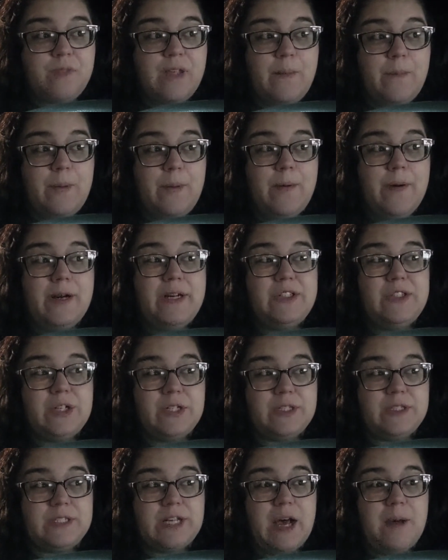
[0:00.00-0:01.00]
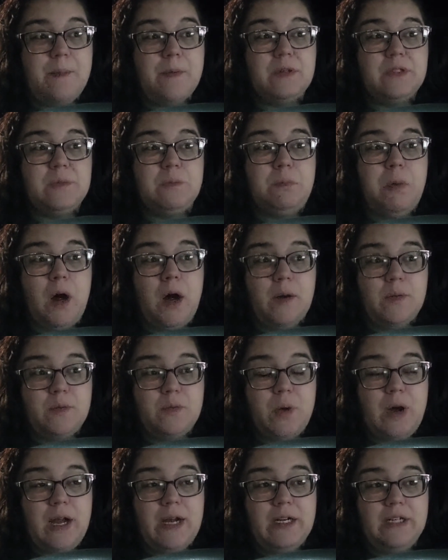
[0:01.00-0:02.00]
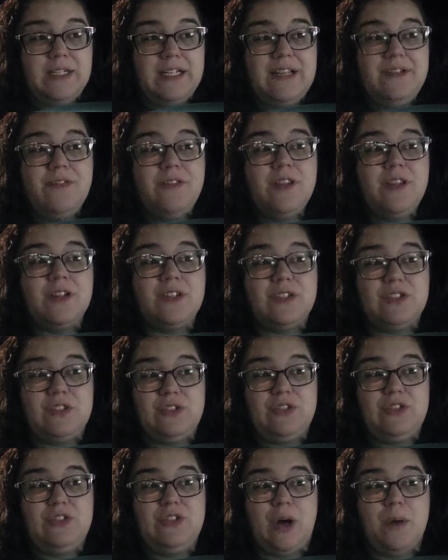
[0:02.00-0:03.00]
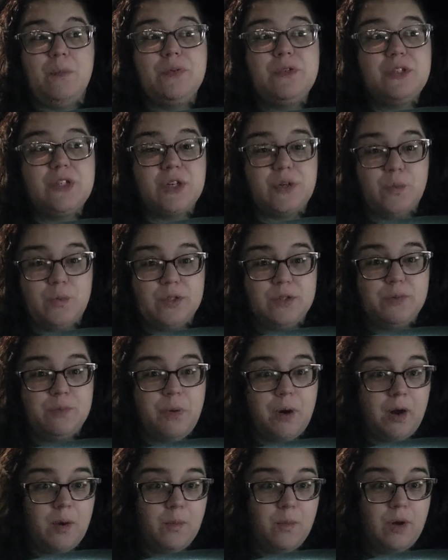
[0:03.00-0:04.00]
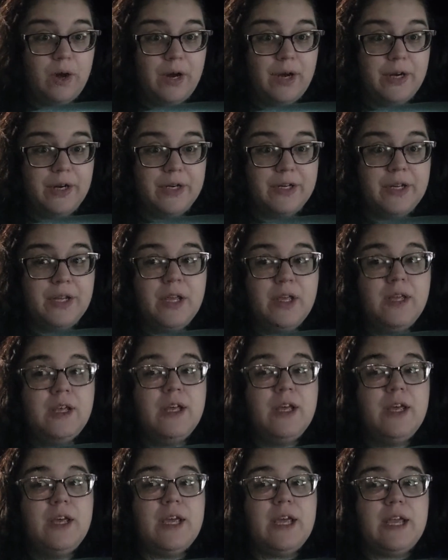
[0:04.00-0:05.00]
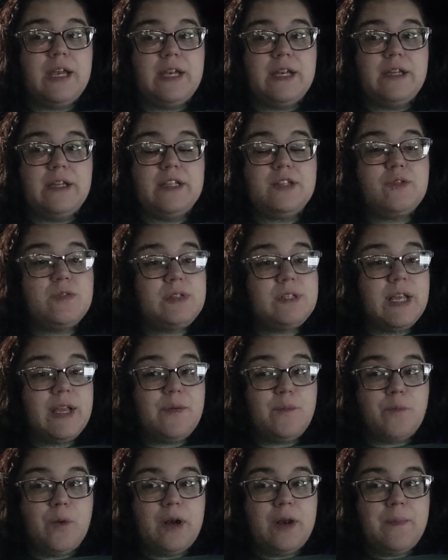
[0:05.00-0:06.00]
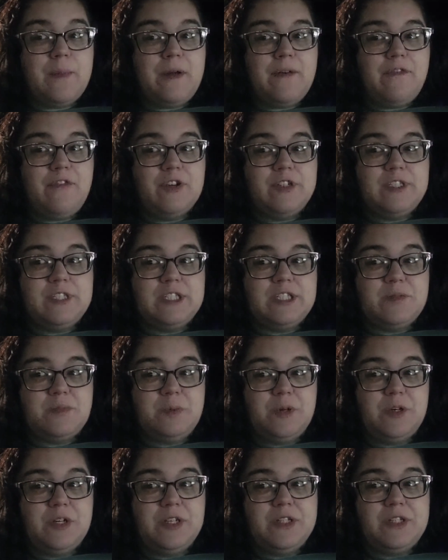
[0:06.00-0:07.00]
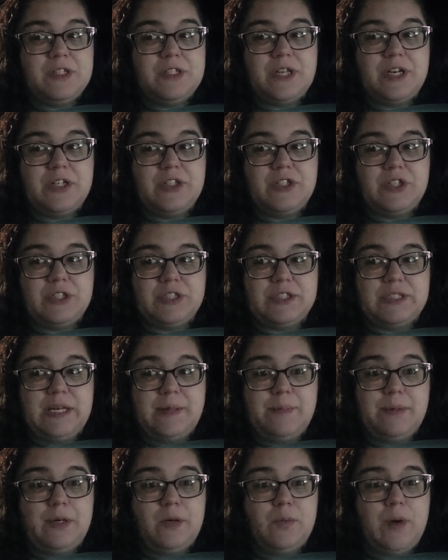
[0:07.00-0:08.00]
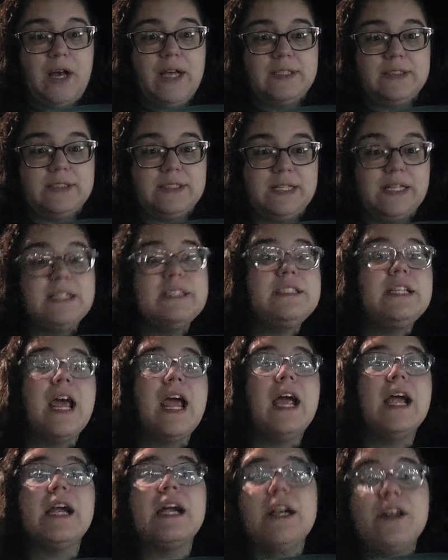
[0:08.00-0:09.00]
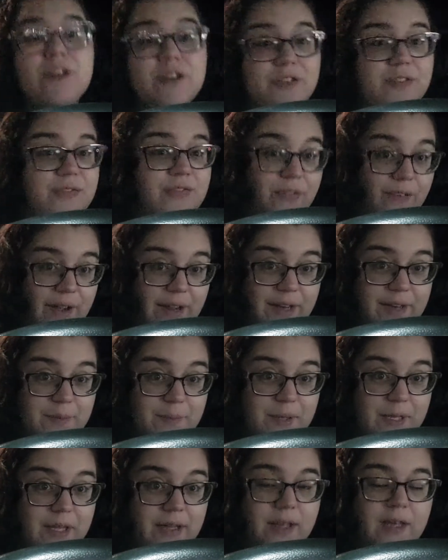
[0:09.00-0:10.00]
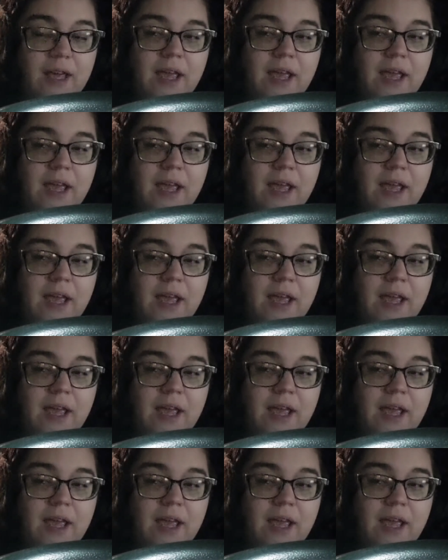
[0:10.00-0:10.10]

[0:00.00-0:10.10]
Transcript: We were at a truck stop. It was barbed wired. Even the dumpster was barbed wired. And this was like one of my first experiences at a truck stop out west. And it terrified me.